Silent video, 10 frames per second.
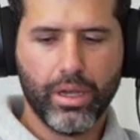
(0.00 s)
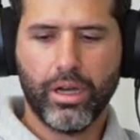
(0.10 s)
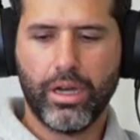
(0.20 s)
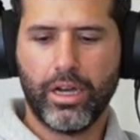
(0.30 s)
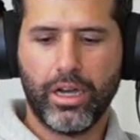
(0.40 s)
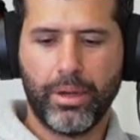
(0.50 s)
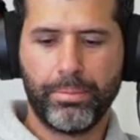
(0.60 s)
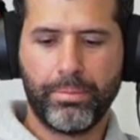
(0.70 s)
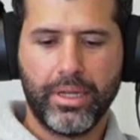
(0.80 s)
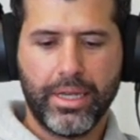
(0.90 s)

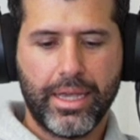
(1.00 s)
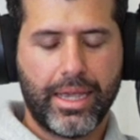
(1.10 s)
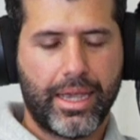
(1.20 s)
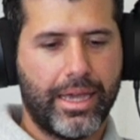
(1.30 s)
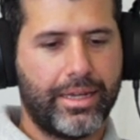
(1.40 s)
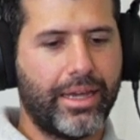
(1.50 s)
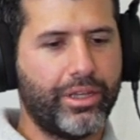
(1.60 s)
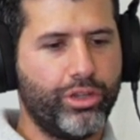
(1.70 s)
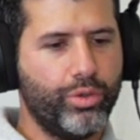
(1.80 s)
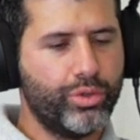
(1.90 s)
And I
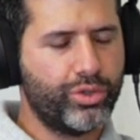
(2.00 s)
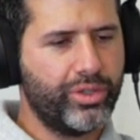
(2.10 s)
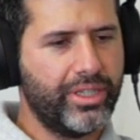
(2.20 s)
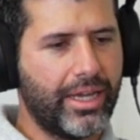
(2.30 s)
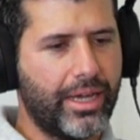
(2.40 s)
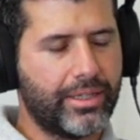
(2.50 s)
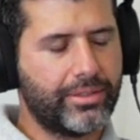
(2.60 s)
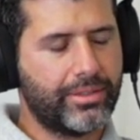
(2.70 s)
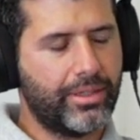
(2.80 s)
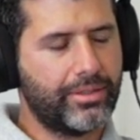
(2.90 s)
usually
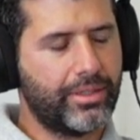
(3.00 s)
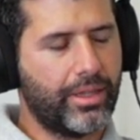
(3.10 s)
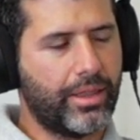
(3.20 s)
access